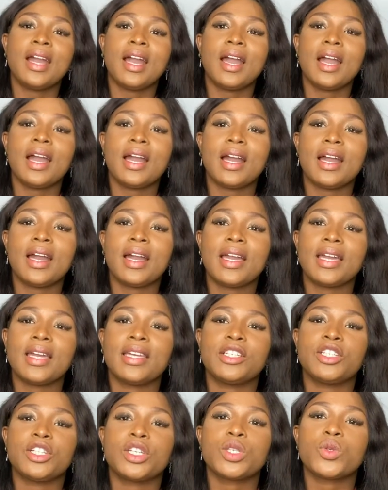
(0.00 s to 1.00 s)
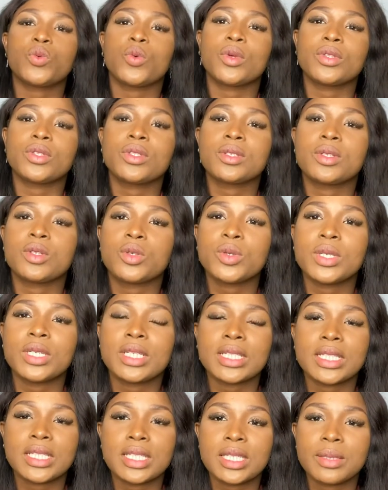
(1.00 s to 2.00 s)
I just want to
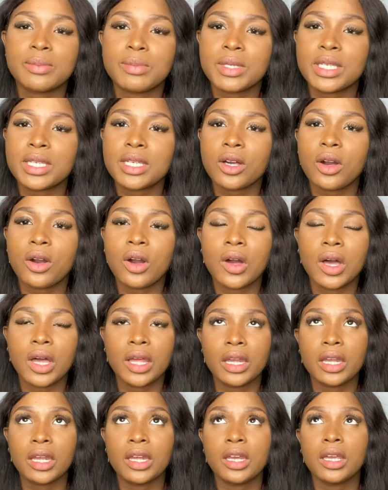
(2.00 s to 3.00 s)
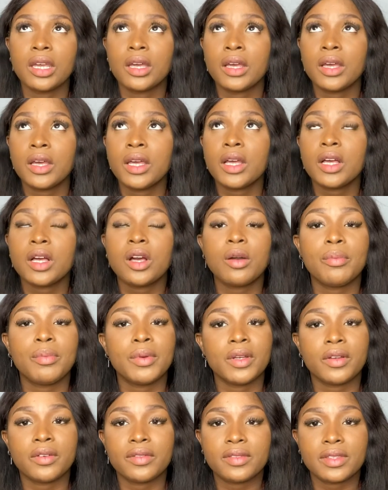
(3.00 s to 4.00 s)
quickly speak on a couple
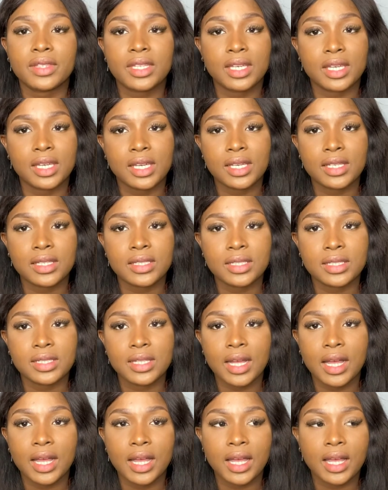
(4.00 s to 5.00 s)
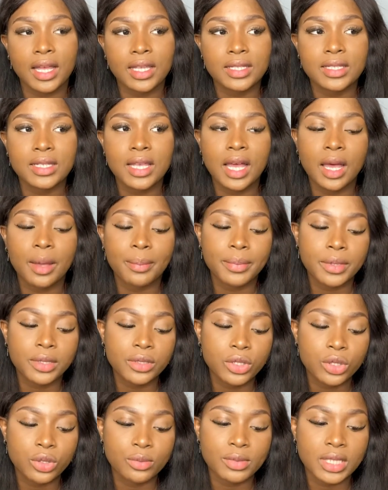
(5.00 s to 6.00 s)
of things that has happened
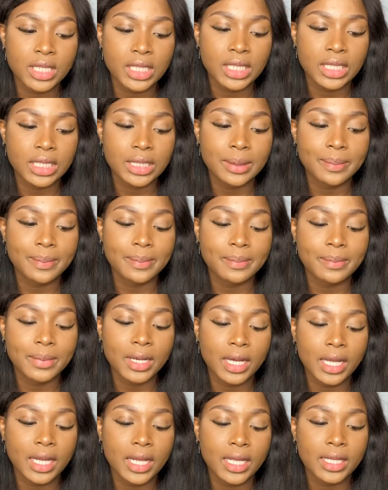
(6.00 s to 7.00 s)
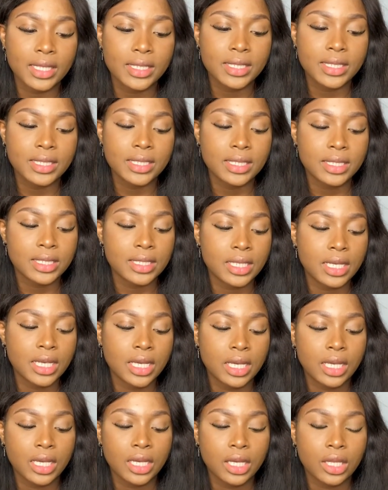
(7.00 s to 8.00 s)
to me in the past
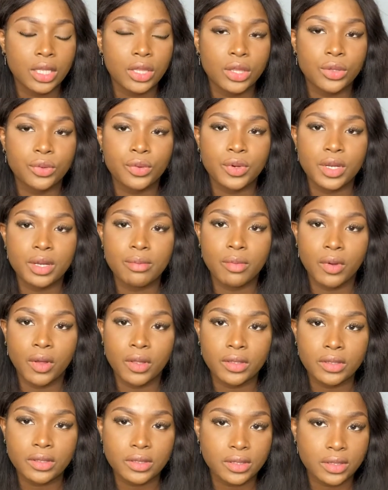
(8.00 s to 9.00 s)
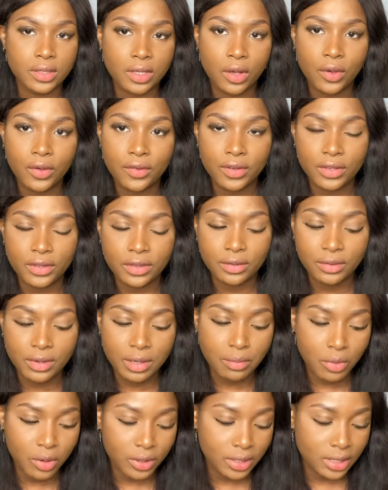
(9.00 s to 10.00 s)
3 months, over 3
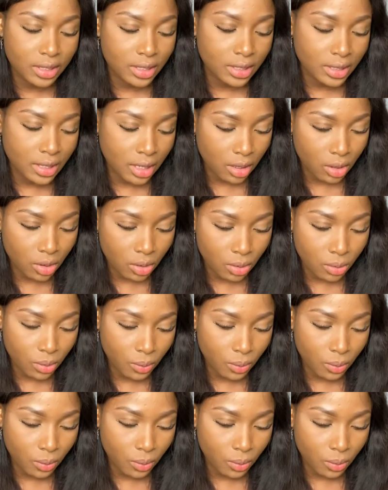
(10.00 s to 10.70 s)
months now.